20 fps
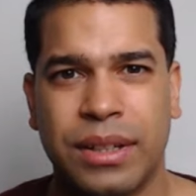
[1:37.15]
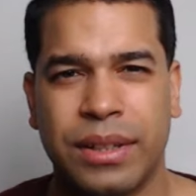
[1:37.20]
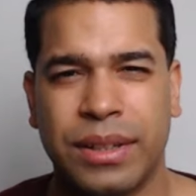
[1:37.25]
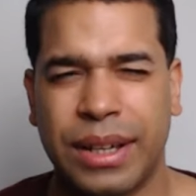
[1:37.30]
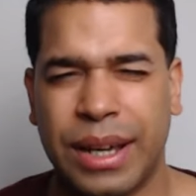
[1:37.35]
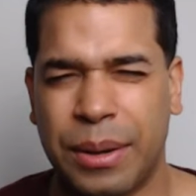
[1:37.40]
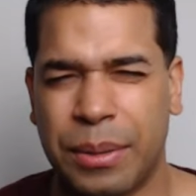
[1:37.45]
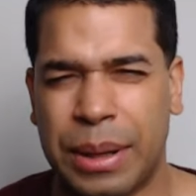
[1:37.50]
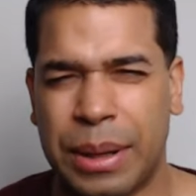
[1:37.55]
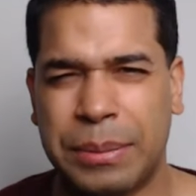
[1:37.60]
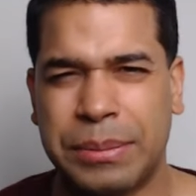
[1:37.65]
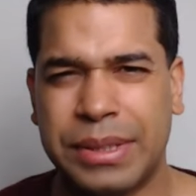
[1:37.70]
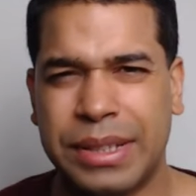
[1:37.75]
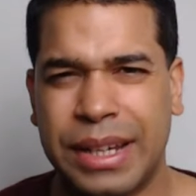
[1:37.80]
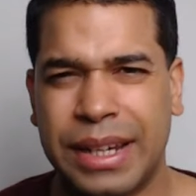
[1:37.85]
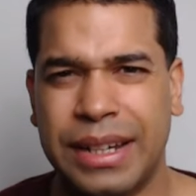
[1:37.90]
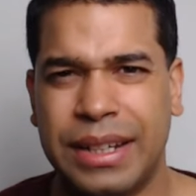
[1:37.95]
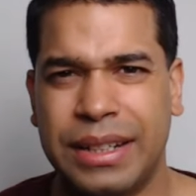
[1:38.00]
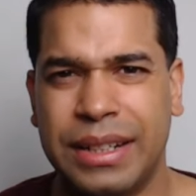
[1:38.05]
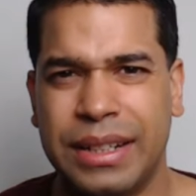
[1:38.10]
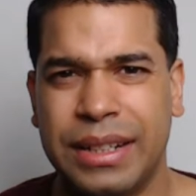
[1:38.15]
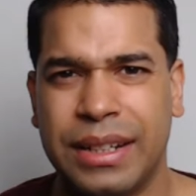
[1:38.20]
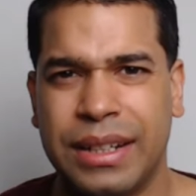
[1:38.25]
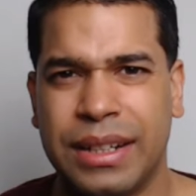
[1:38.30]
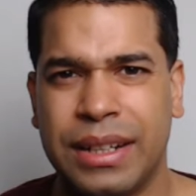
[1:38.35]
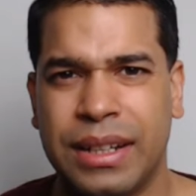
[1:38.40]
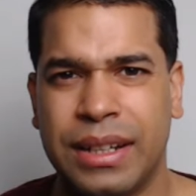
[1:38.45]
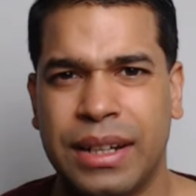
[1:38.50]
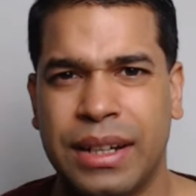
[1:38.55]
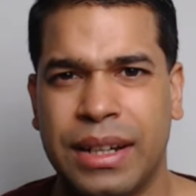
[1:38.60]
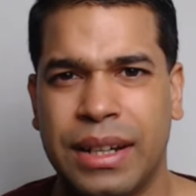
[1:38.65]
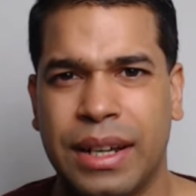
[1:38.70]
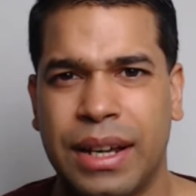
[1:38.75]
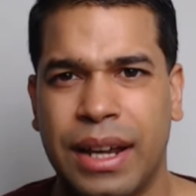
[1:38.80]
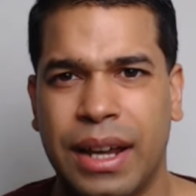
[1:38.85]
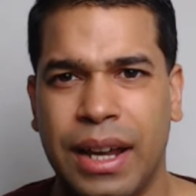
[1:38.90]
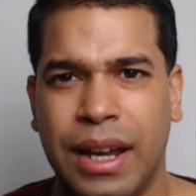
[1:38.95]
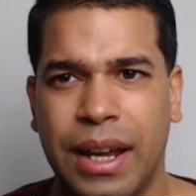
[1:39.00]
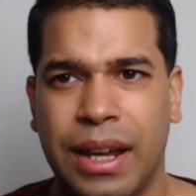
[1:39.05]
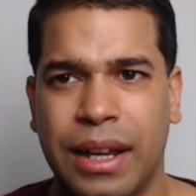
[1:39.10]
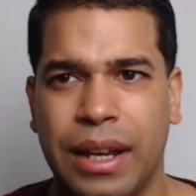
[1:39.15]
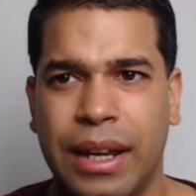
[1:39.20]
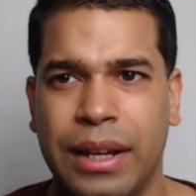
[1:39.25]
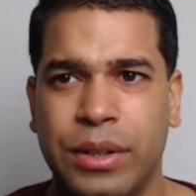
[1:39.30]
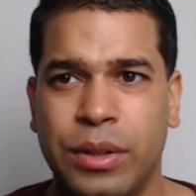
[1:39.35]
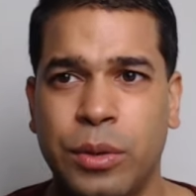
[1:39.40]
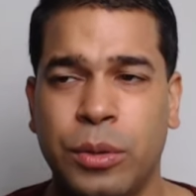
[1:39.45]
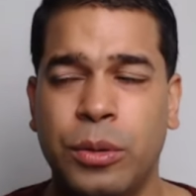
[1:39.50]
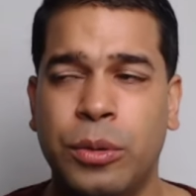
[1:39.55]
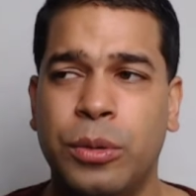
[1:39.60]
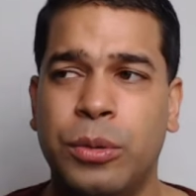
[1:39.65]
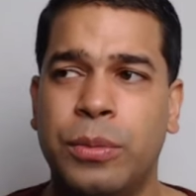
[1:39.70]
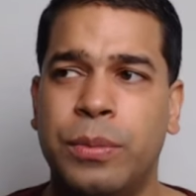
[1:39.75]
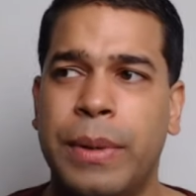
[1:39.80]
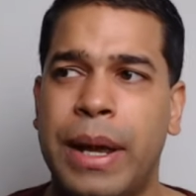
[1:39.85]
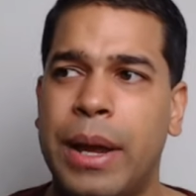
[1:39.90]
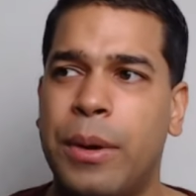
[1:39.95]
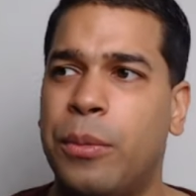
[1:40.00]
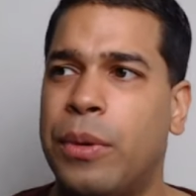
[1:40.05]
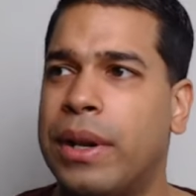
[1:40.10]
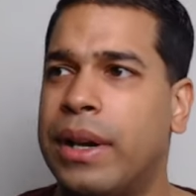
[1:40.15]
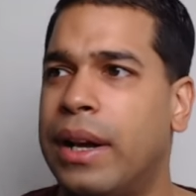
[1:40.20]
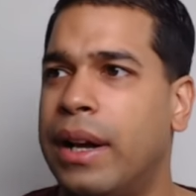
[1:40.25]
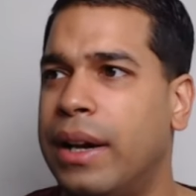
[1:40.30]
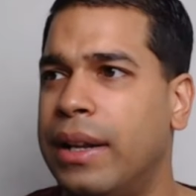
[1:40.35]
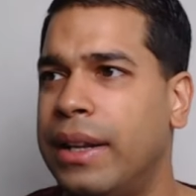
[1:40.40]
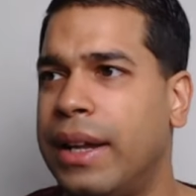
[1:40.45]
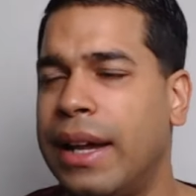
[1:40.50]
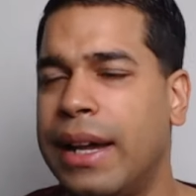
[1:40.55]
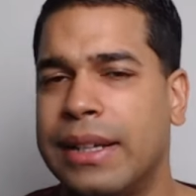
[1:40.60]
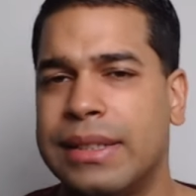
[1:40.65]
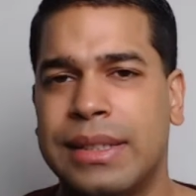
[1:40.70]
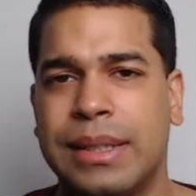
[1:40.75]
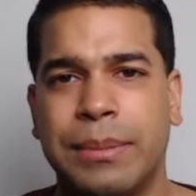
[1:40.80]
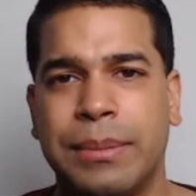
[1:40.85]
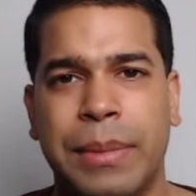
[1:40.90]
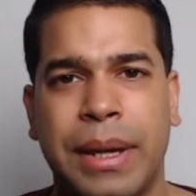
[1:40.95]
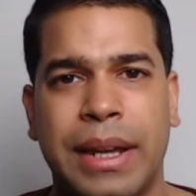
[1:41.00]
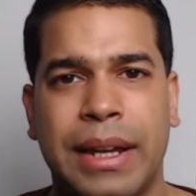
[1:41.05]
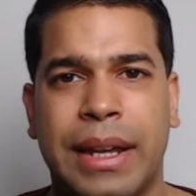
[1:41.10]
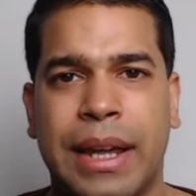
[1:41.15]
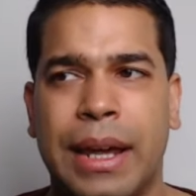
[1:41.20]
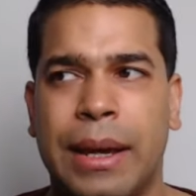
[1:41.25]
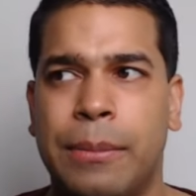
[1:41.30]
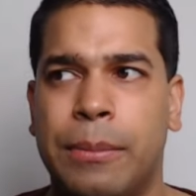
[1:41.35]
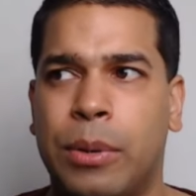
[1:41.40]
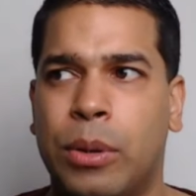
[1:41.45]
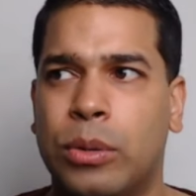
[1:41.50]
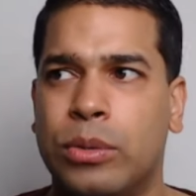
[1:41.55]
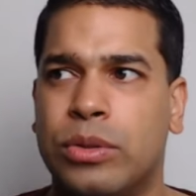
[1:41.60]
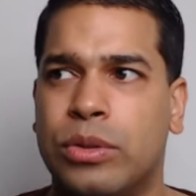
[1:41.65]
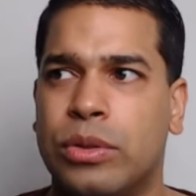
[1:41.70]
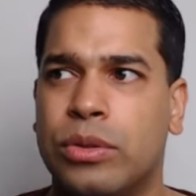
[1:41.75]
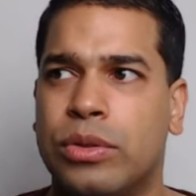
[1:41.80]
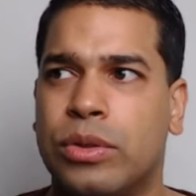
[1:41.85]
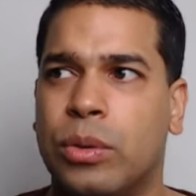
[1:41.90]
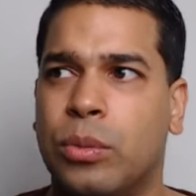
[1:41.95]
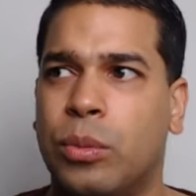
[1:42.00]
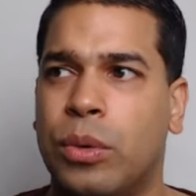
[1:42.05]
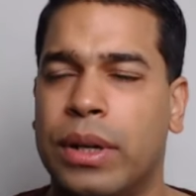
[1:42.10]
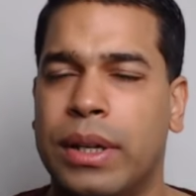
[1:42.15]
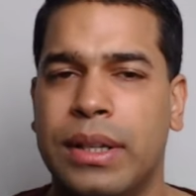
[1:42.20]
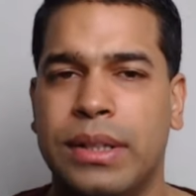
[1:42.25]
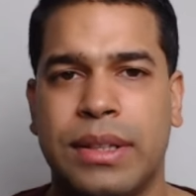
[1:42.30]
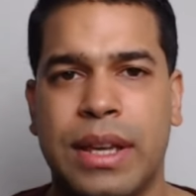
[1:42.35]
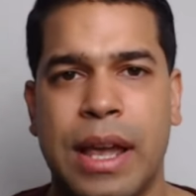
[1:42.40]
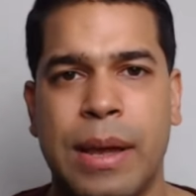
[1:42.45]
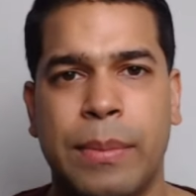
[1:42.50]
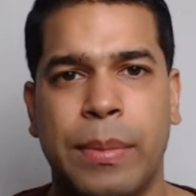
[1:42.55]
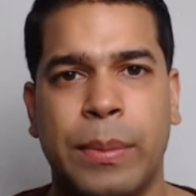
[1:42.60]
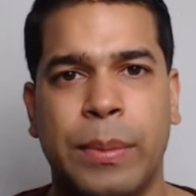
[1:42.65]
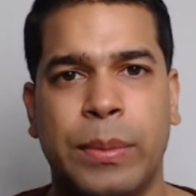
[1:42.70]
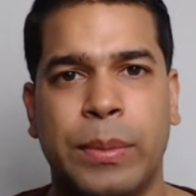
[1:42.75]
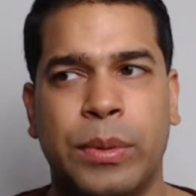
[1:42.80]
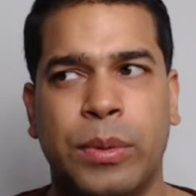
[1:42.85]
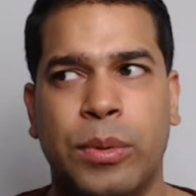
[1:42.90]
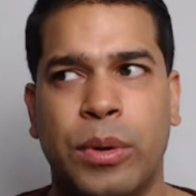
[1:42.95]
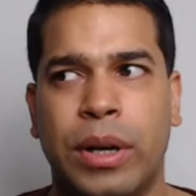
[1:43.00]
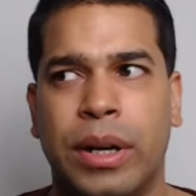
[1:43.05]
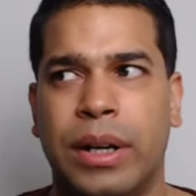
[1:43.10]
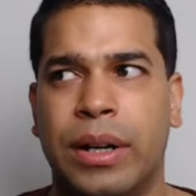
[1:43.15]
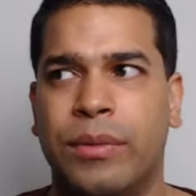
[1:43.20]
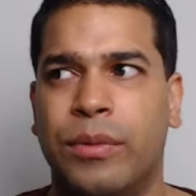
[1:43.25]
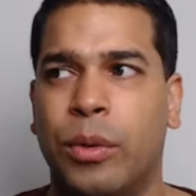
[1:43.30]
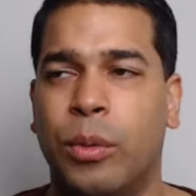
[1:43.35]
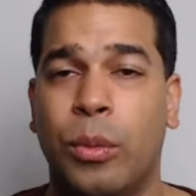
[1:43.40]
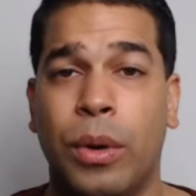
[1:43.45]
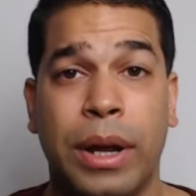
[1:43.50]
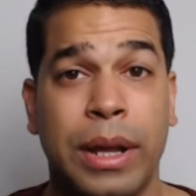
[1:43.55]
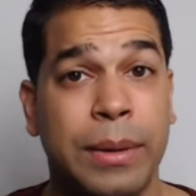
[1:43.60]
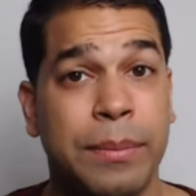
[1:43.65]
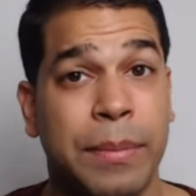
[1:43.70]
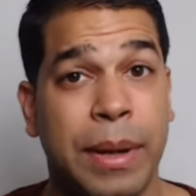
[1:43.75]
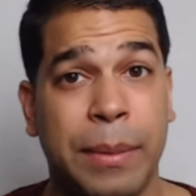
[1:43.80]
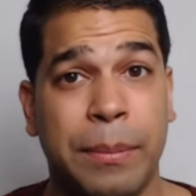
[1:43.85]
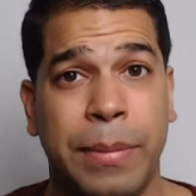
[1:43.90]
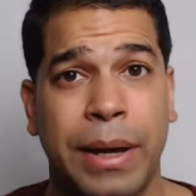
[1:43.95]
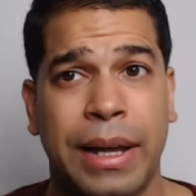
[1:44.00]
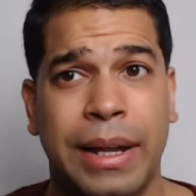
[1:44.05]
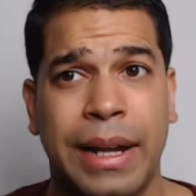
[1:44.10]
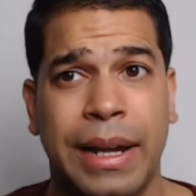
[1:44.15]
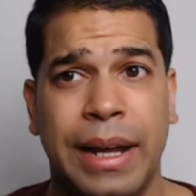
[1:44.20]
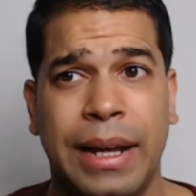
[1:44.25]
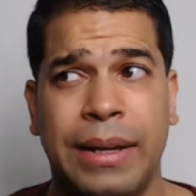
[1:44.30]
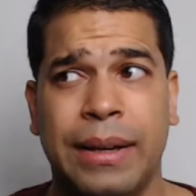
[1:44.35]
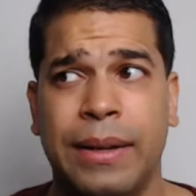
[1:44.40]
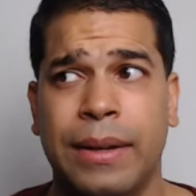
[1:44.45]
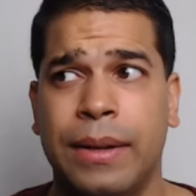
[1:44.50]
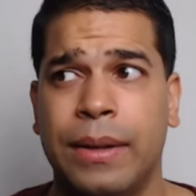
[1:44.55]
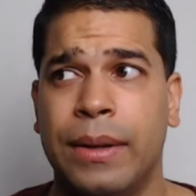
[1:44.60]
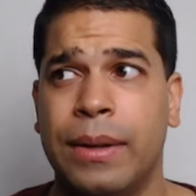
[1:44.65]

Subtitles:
You get what I'm saying? And you may want to underestimate Kambosos and what he's capable of or what he meant by that.